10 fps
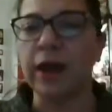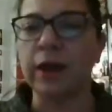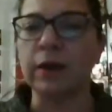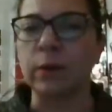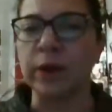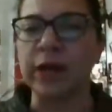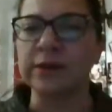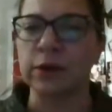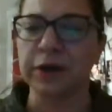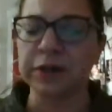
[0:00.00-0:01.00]
then when I
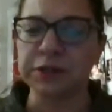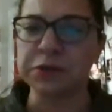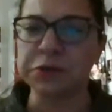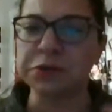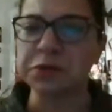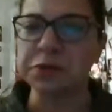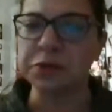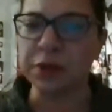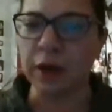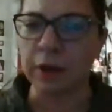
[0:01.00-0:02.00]
started
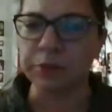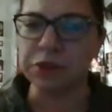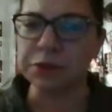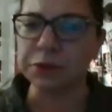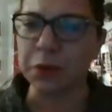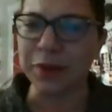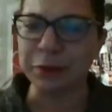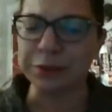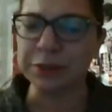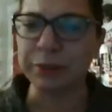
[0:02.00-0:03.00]
to use
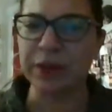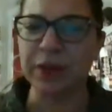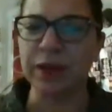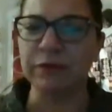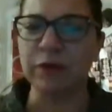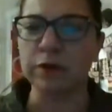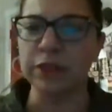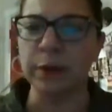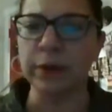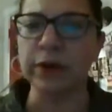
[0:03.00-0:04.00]
oils and be involved
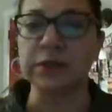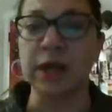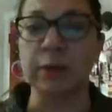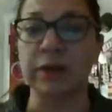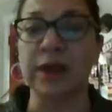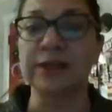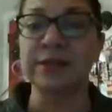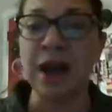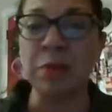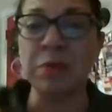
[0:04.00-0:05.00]
in oils, I
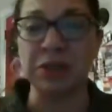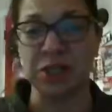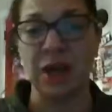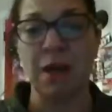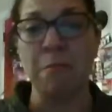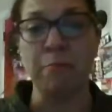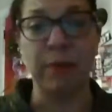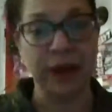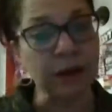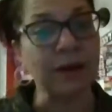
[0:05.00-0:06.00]
realized how much
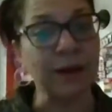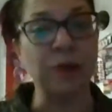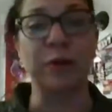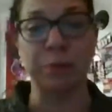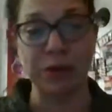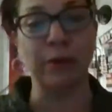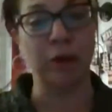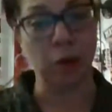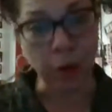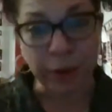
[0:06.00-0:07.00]
better the
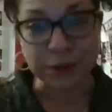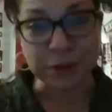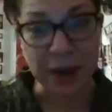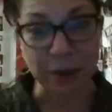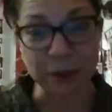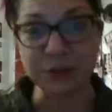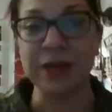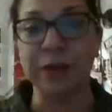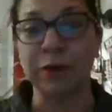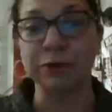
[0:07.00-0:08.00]
pure oil smells
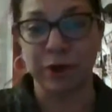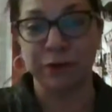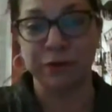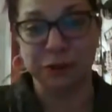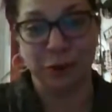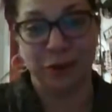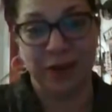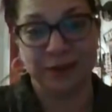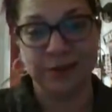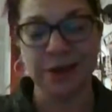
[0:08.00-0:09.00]
than those artificial
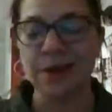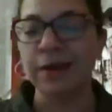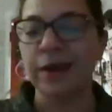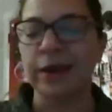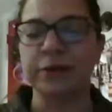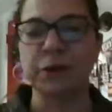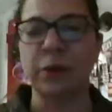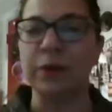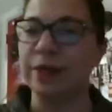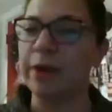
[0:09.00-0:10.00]
things. And
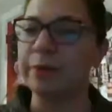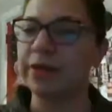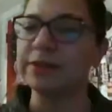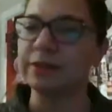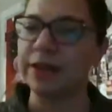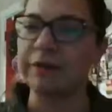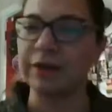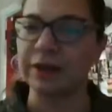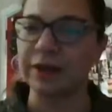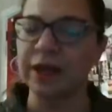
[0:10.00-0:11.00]
so lemon is
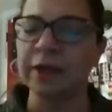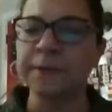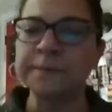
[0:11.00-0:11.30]
definitely